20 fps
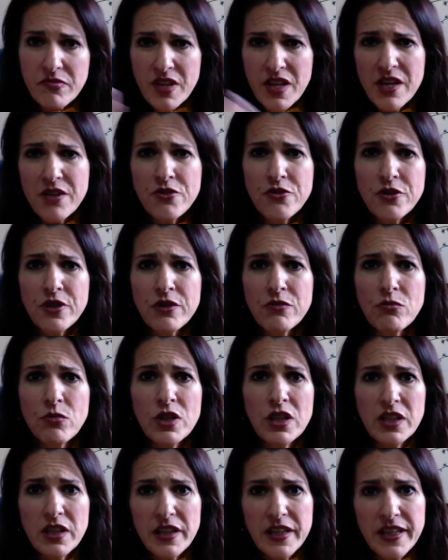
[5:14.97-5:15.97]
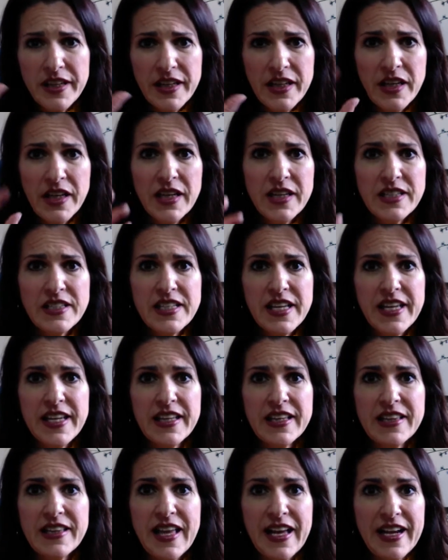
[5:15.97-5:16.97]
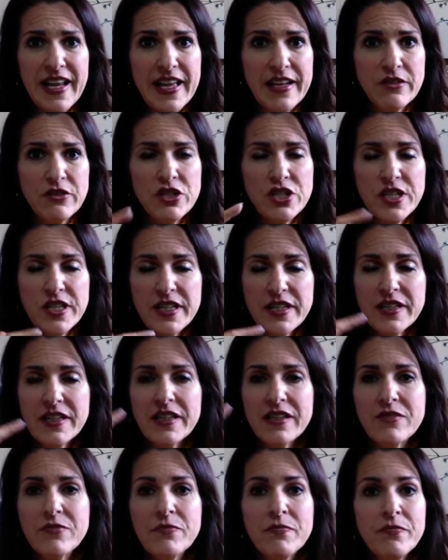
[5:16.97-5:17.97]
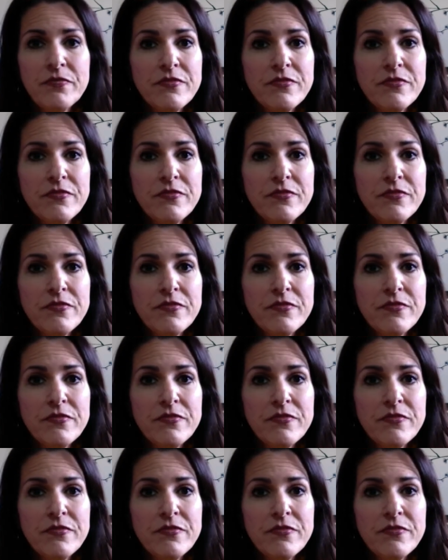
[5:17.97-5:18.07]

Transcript: and you can really take that energy in and